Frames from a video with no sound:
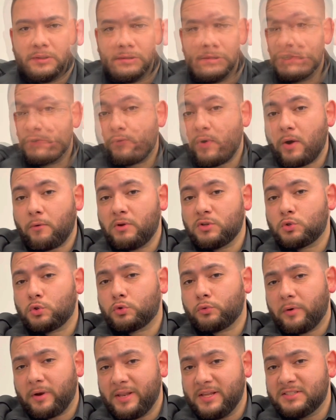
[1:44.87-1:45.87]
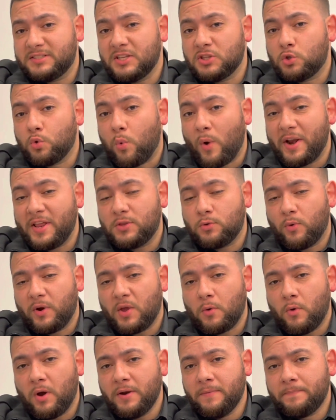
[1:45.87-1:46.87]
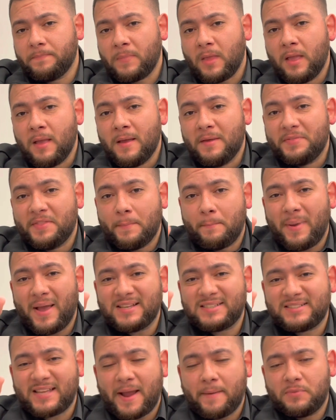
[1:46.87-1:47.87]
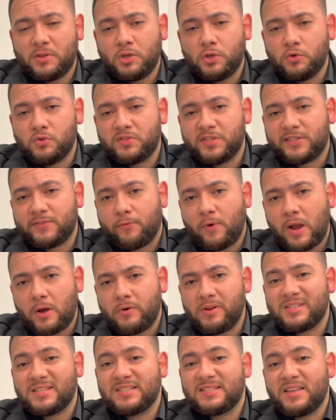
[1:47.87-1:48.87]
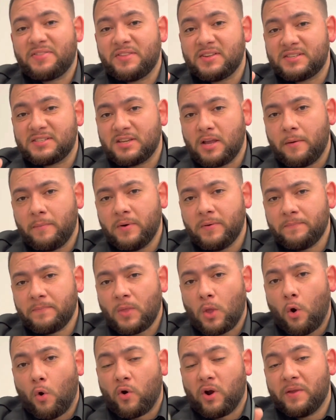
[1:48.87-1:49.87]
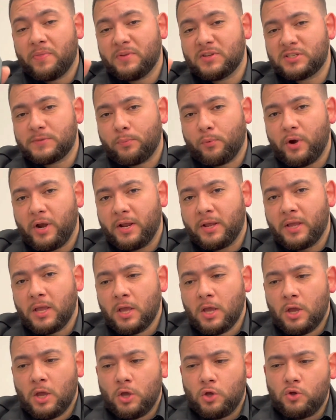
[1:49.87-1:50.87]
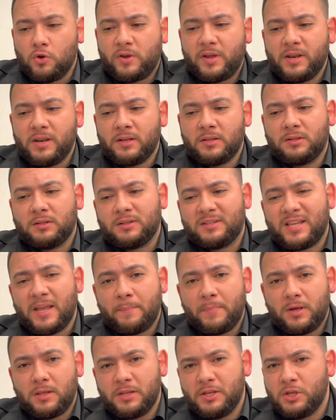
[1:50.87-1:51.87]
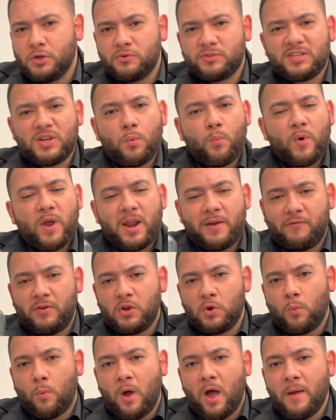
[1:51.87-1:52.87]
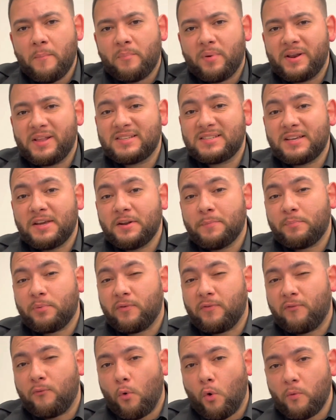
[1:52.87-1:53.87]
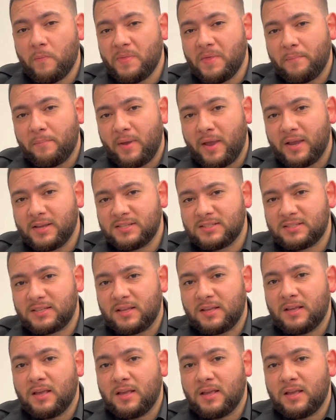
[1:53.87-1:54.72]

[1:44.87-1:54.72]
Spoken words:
This fragrance was released in 2021. The best time to use this fragrance is in the summer or in the spring. You can typically use it whenever you want, but it's gonna perform the best